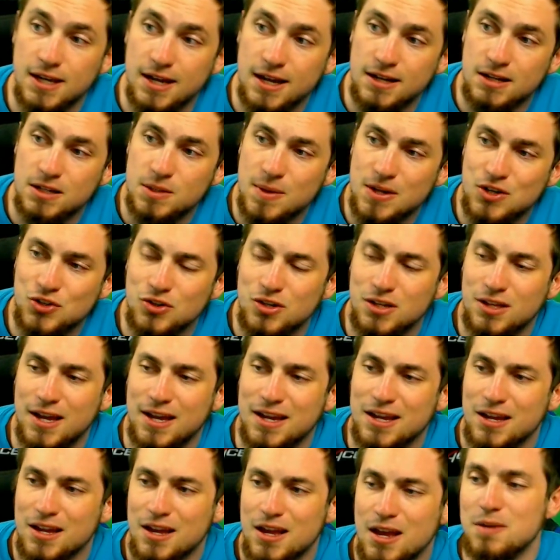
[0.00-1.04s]
And especially
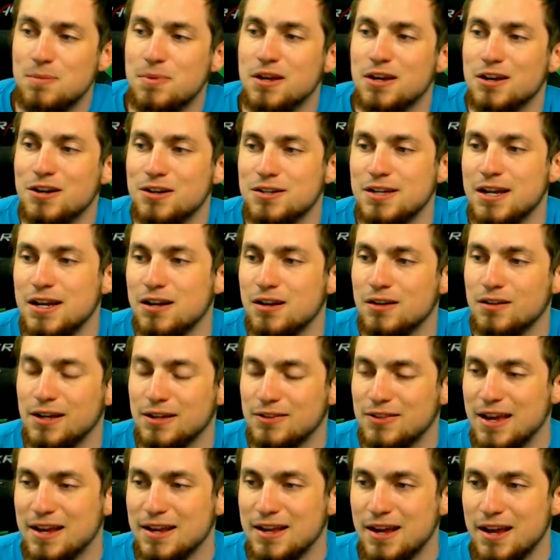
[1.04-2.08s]
like me being an entertainer,
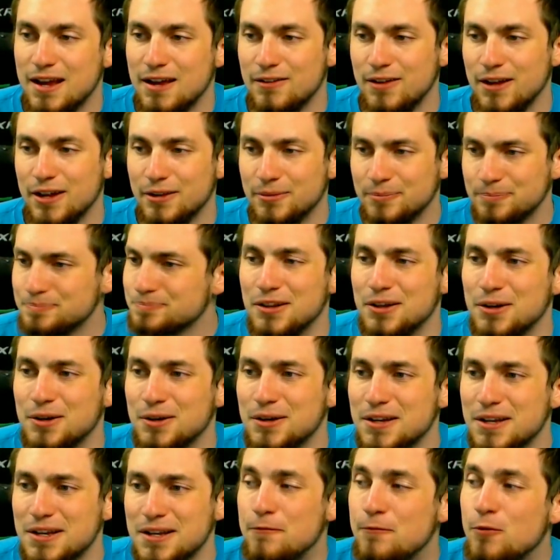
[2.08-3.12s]
like that kind of like, I don't know.
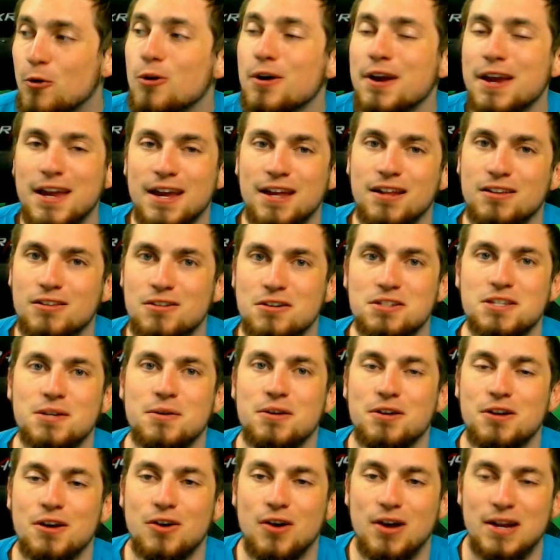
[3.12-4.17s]
Beforehand, a long
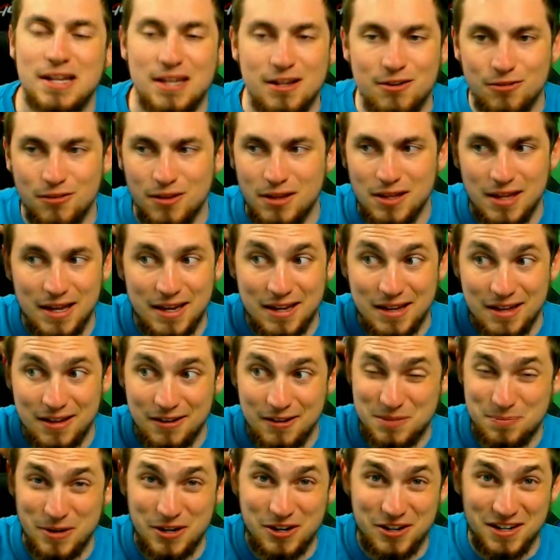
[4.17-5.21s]
time ago, I didn't really like
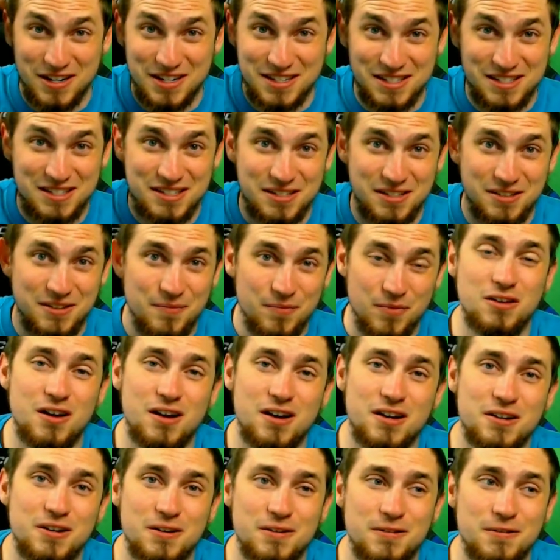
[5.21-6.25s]
experience a
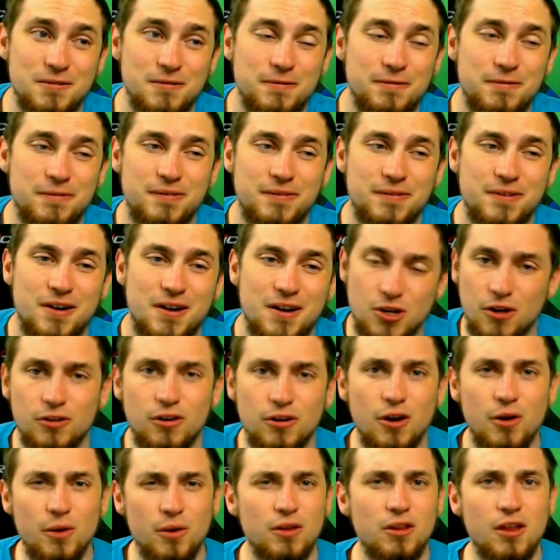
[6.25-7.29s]
lot of
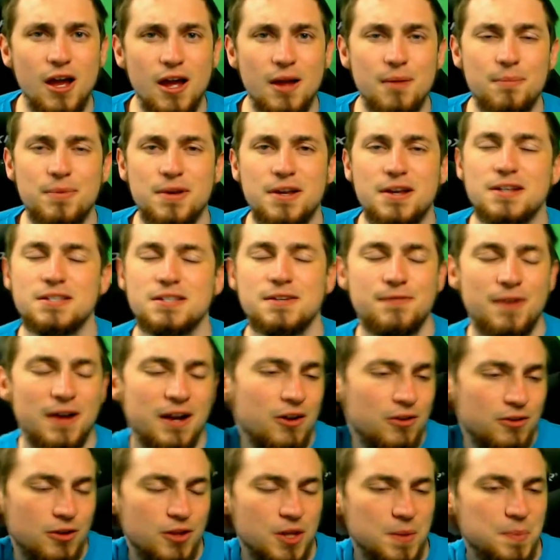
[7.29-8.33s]
sorrow a lot because if I
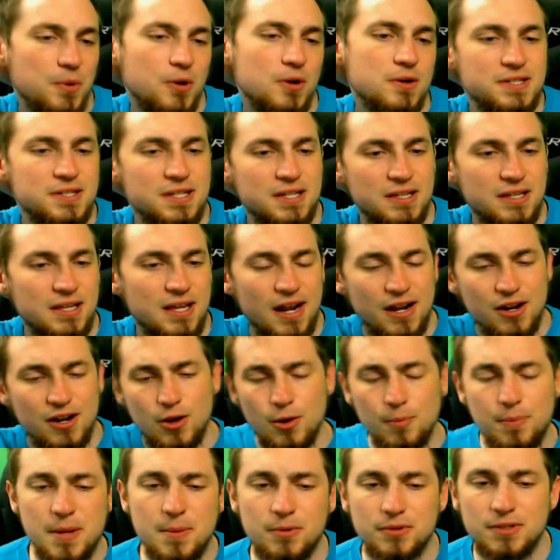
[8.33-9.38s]
don't know the person, and I
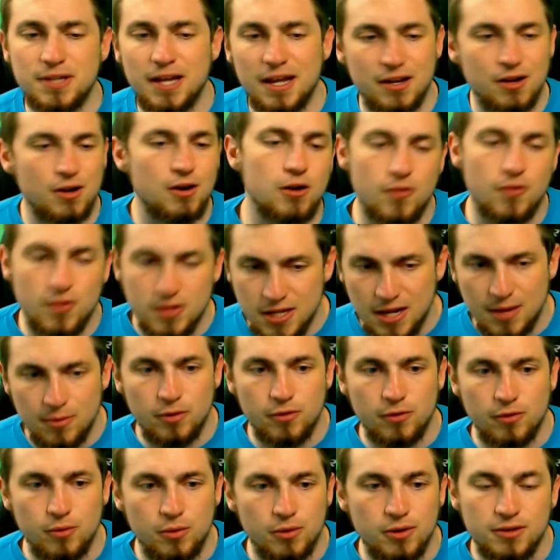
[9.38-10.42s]
know people die all the time all
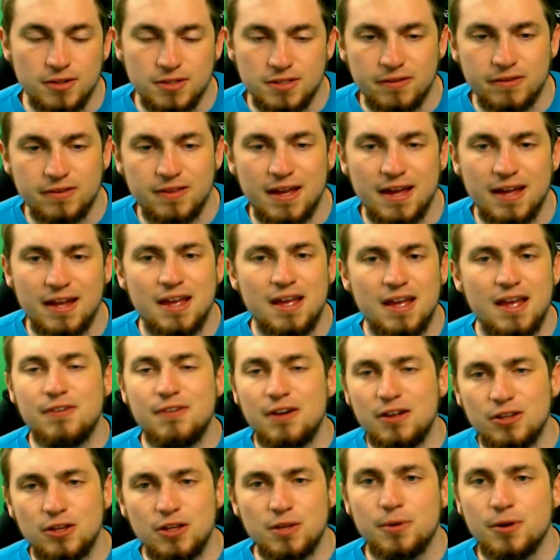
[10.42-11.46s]
over the world and stuff like that. And if I
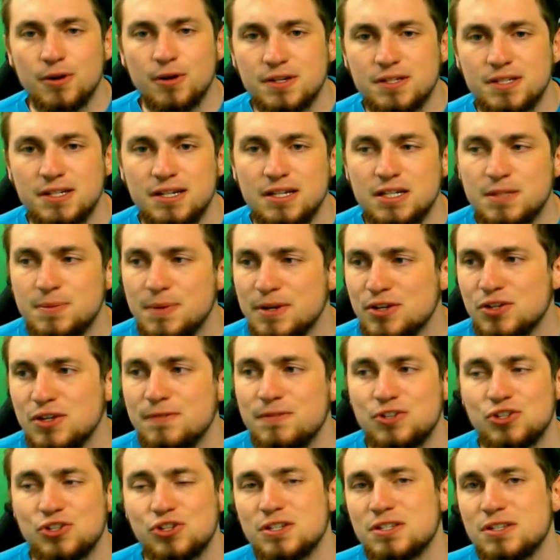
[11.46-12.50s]
don't know the person, especially
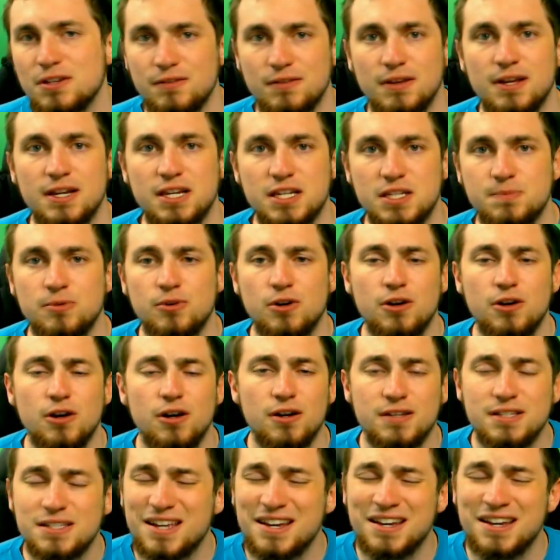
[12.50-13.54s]
if it's just a, like a
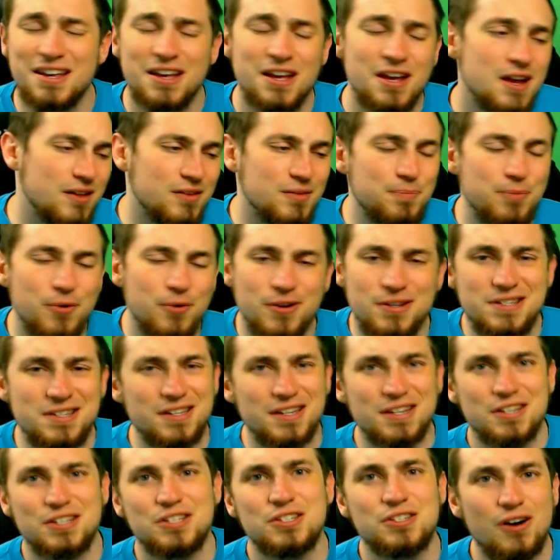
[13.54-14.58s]
star, it's like, oh, the person's
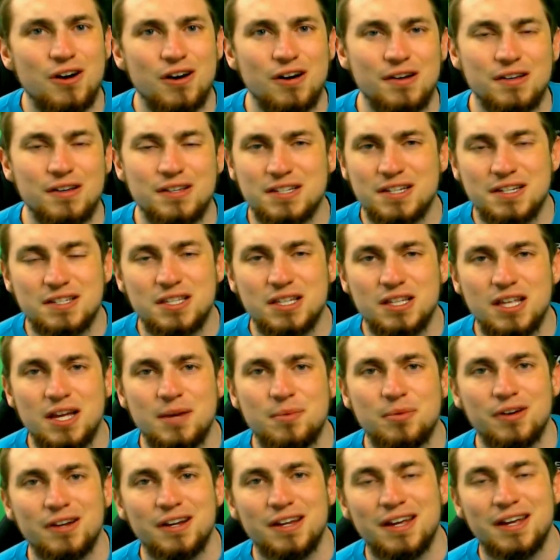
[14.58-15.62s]
like a star, like a
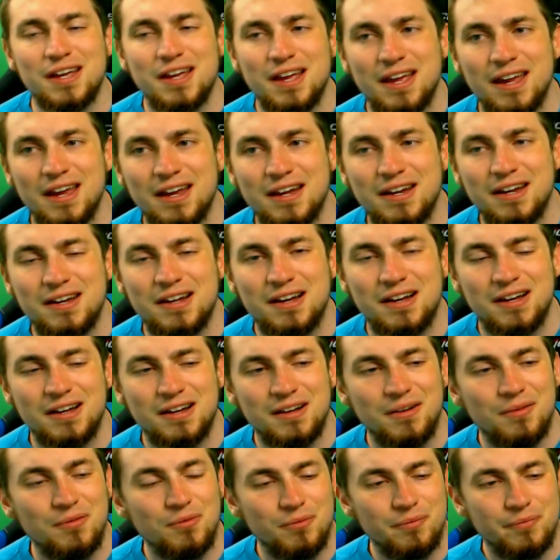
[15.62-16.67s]
celebrity. And,
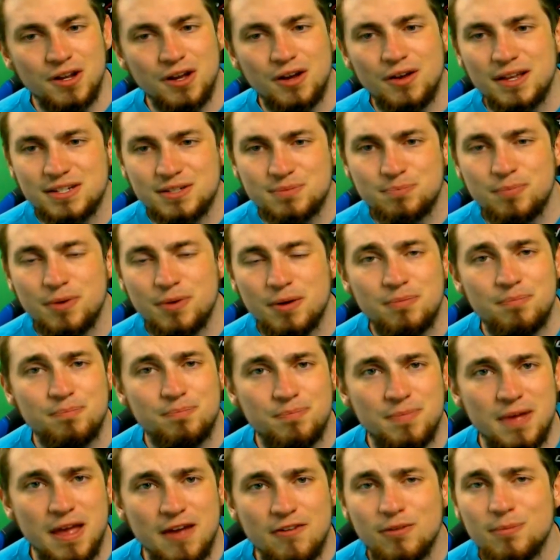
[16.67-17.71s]
uh, you know, but
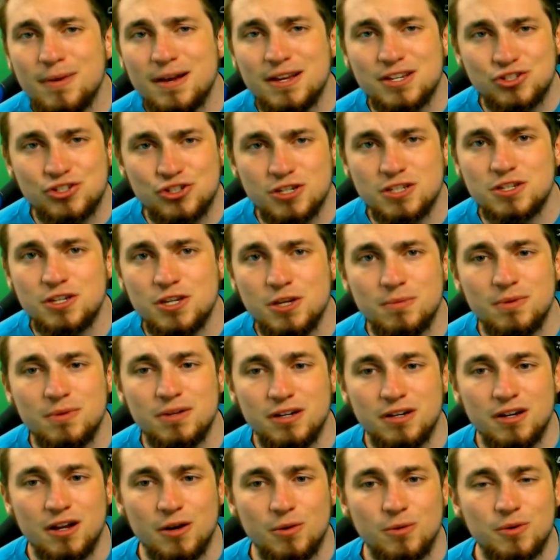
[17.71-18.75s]
everybody's just
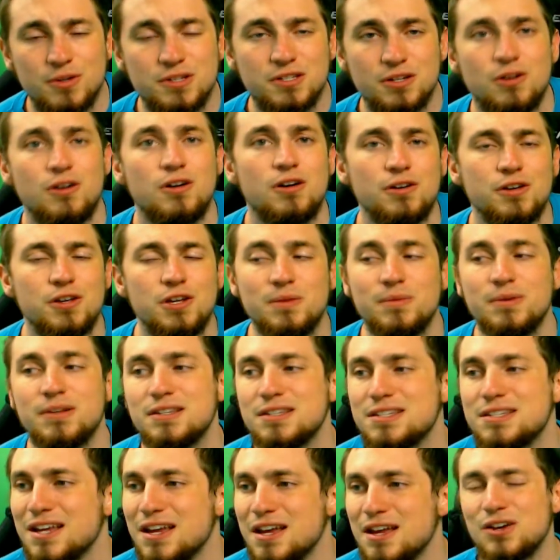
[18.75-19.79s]
human, you know. We're still all
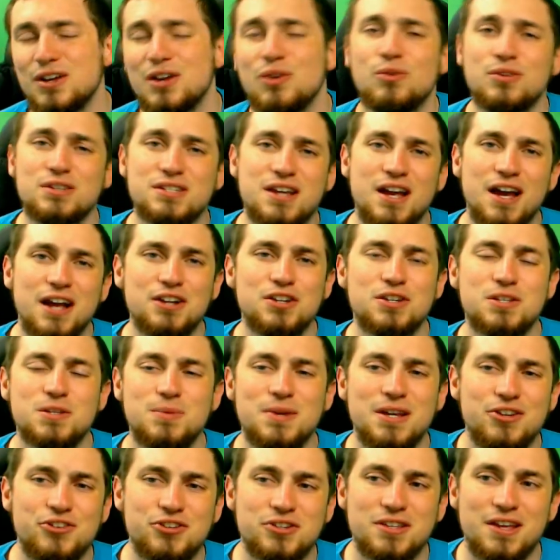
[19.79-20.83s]
humans. So it was kind of just
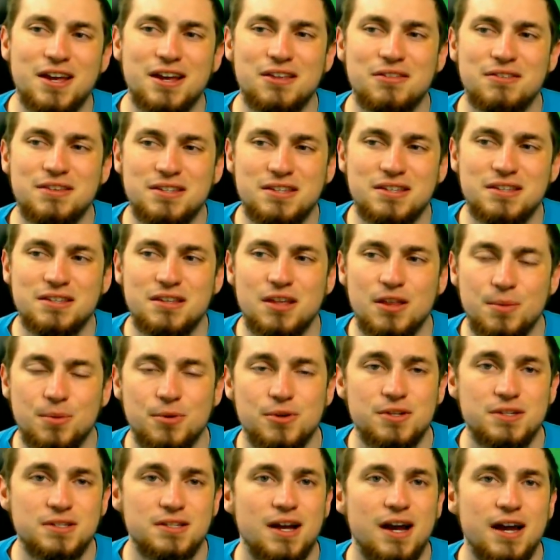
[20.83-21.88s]
me, just like this is another
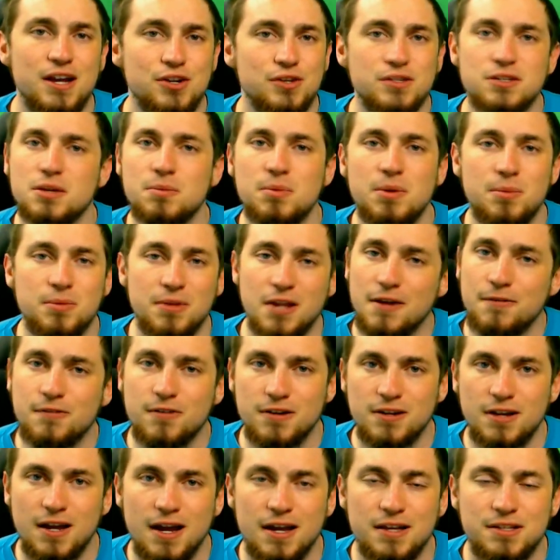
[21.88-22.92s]
person died, just like people in
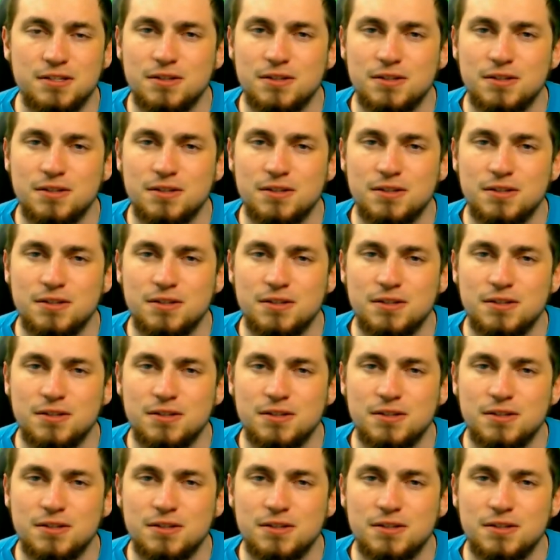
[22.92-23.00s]
Africa die.